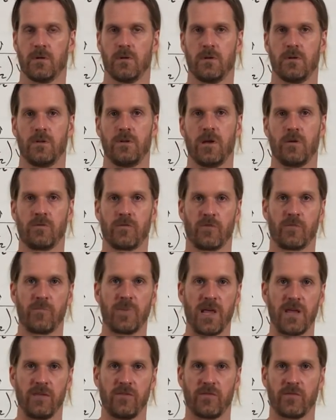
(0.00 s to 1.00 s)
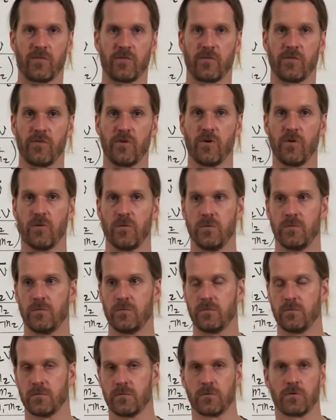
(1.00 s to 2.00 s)
Now in space, there's no
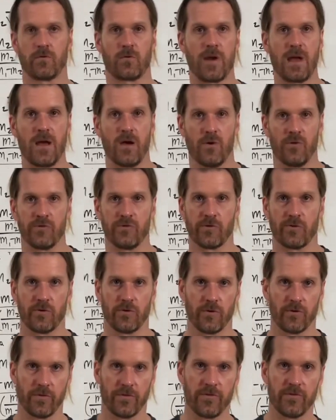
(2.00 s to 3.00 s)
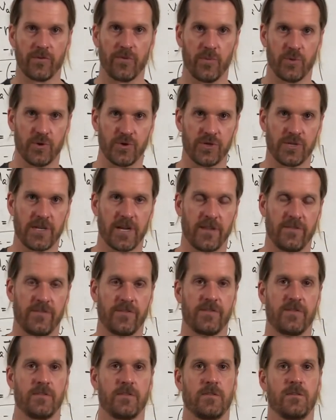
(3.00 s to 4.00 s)
ground or earth to push
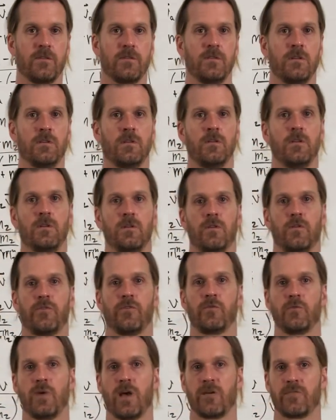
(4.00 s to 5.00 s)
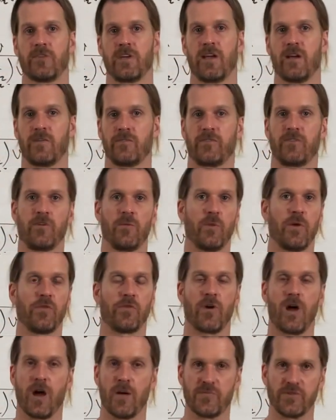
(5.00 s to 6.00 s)
against, so you have to have some other
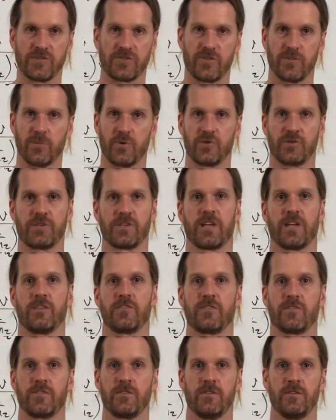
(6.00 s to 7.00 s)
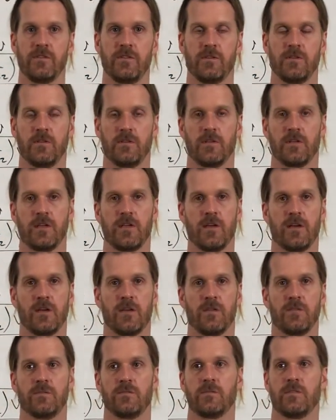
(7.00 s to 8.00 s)
object to push against, and
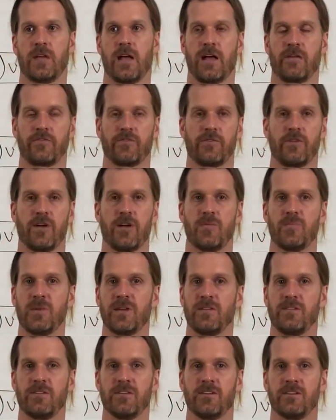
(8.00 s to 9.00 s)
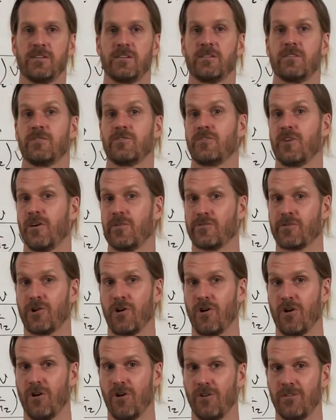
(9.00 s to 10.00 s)
the astronaut made the tough
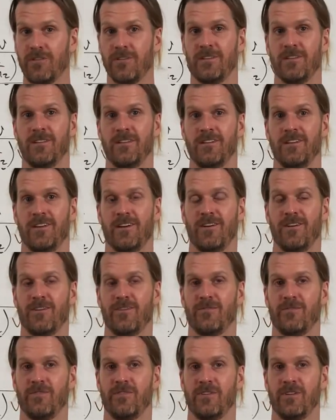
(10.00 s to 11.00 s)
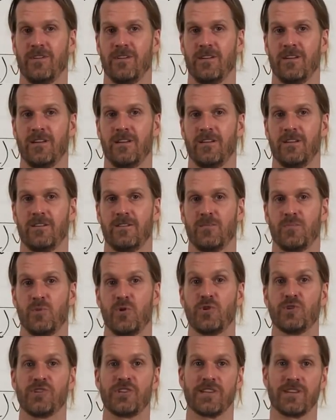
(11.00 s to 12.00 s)
call of
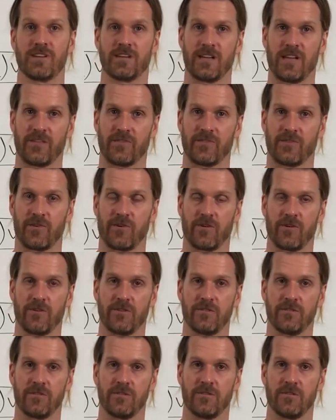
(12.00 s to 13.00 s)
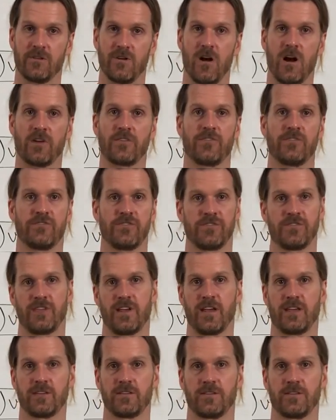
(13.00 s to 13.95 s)
pushing against her oxygen tank.